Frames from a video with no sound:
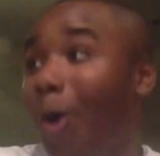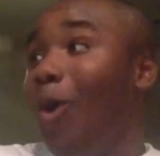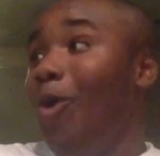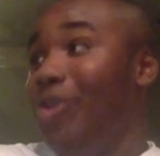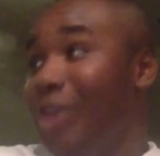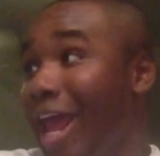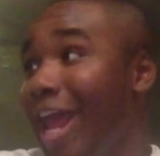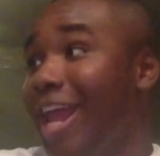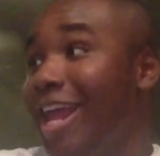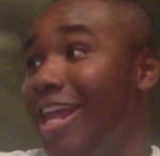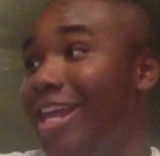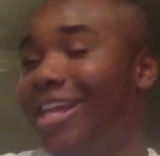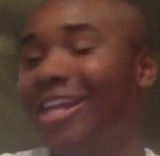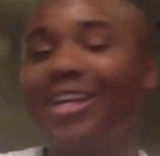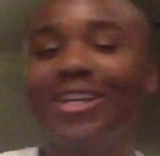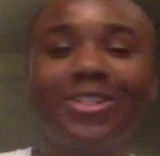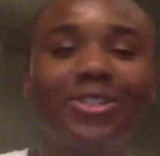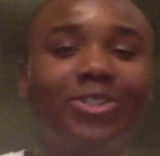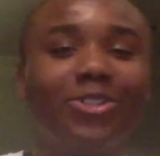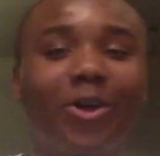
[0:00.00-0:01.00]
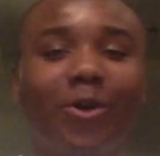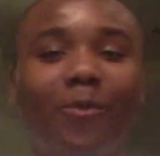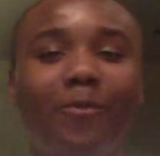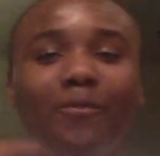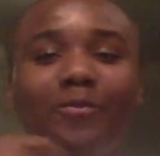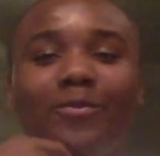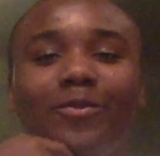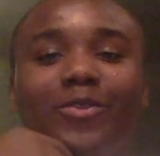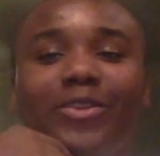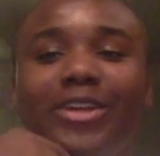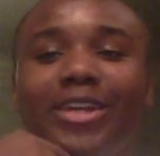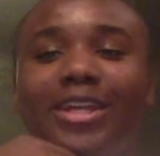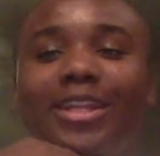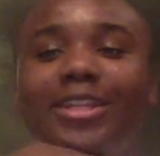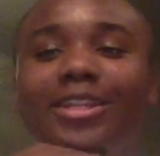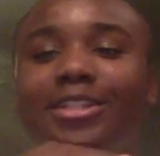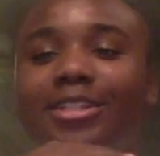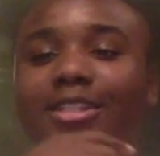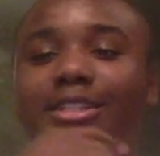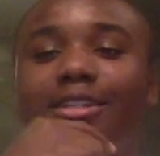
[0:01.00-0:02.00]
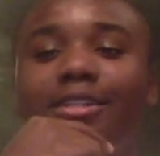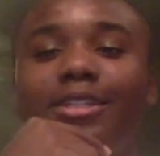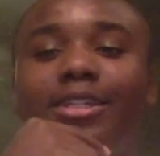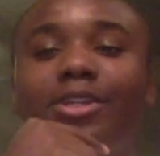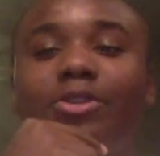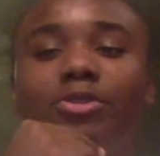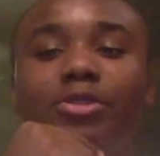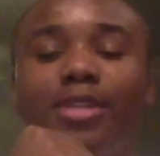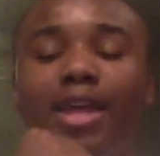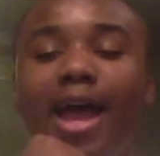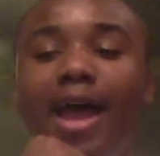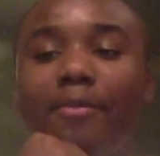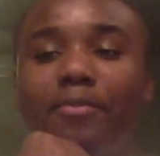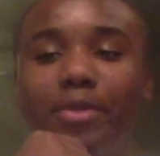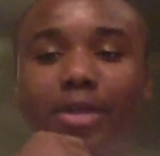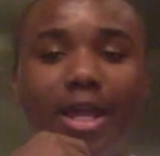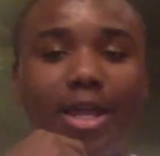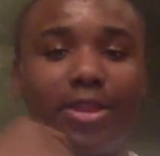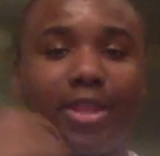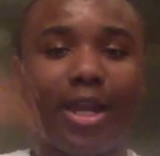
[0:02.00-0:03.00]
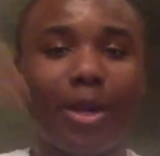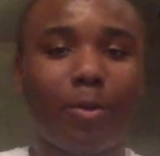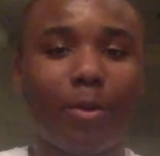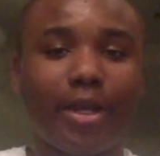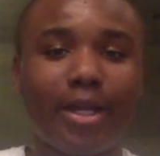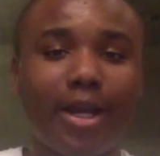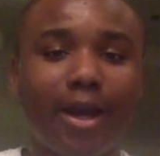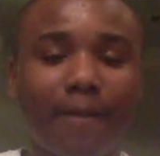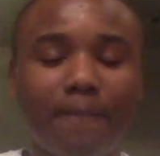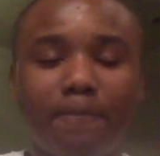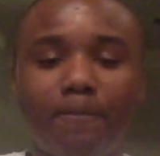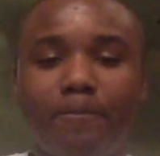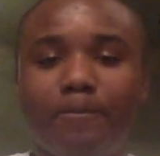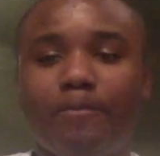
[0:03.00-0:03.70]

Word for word: Holy! So this continues to happen, and then I wake up.